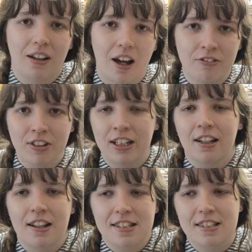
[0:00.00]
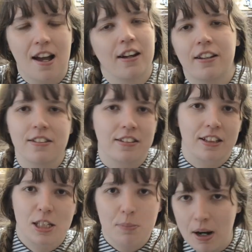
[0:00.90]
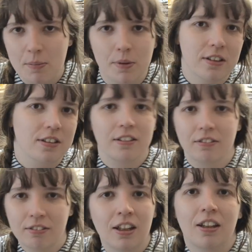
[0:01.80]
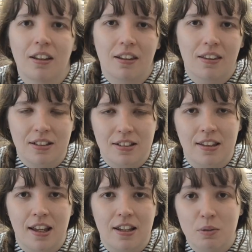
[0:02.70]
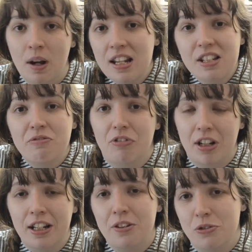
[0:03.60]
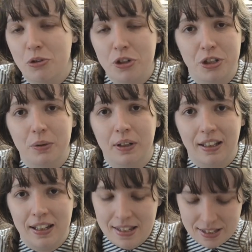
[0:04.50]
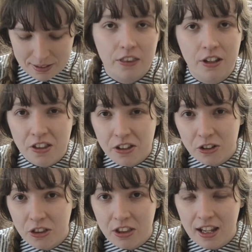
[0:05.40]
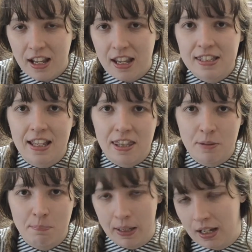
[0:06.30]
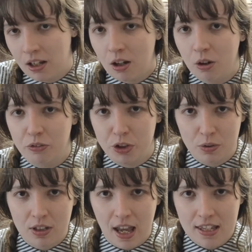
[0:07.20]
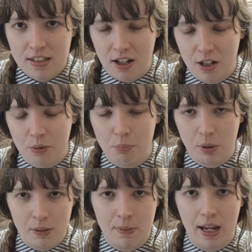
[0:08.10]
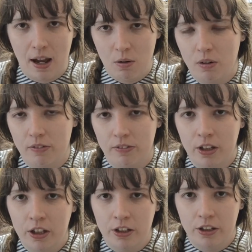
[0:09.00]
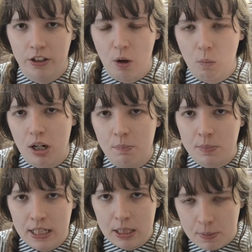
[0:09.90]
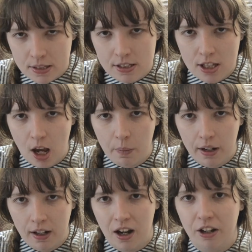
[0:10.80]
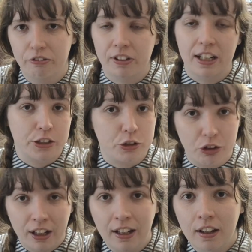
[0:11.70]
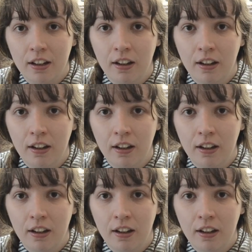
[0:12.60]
I really like science and experiments and things like that, so I actually really enjoy doing this. The other good thing is that the bing of new tests kind of bring me out of, you know, when I'm deep in sewing I forget to drink,